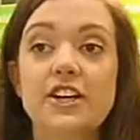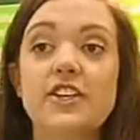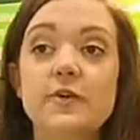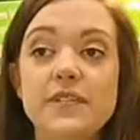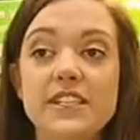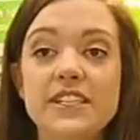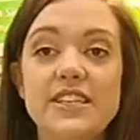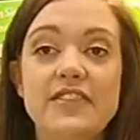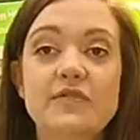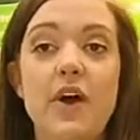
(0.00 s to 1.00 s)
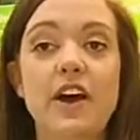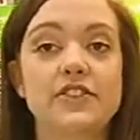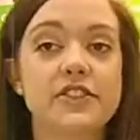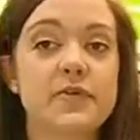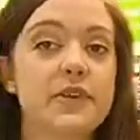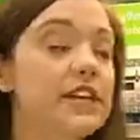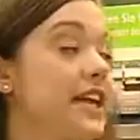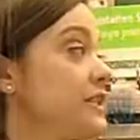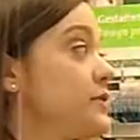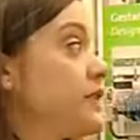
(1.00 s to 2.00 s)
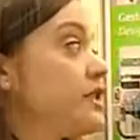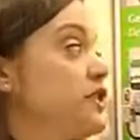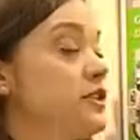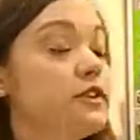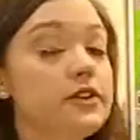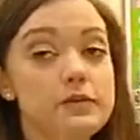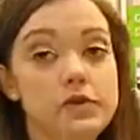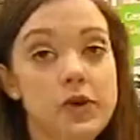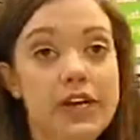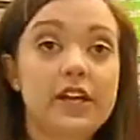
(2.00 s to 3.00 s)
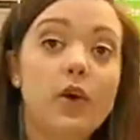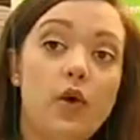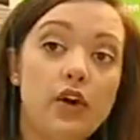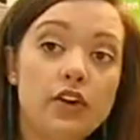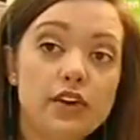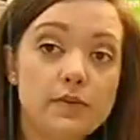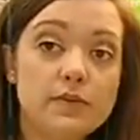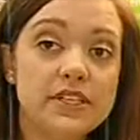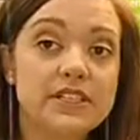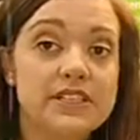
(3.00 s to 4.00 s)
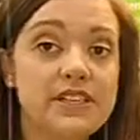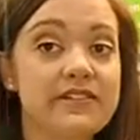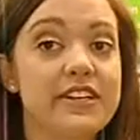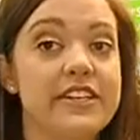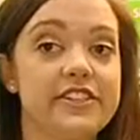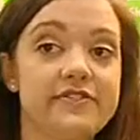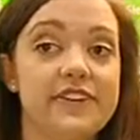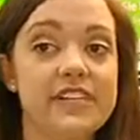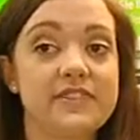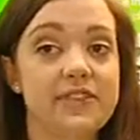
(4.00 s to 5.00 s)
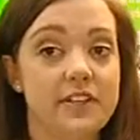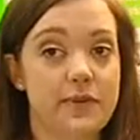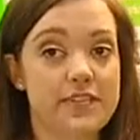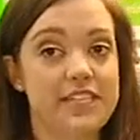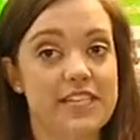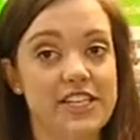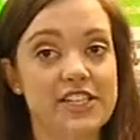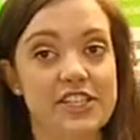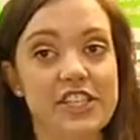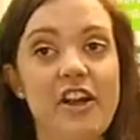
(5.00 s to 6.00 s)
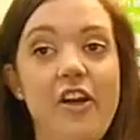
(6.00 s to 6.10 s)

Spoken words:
Cube 67 modules can be connected with the new Cube 20 or Cube 67 interface field bus station,